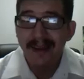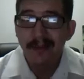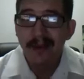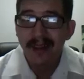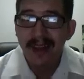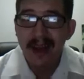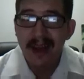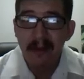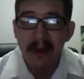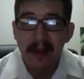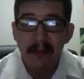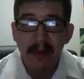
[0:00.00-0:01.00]
put it that
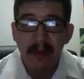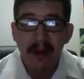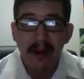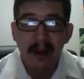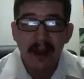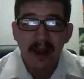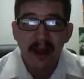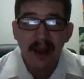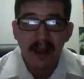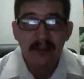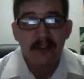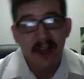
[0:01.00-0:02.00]
way,
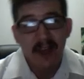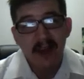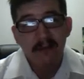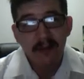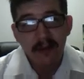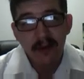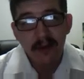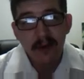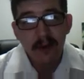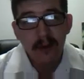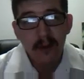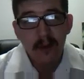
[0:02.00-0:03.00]
but just kind of
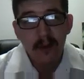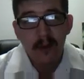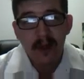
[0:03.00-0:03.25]
do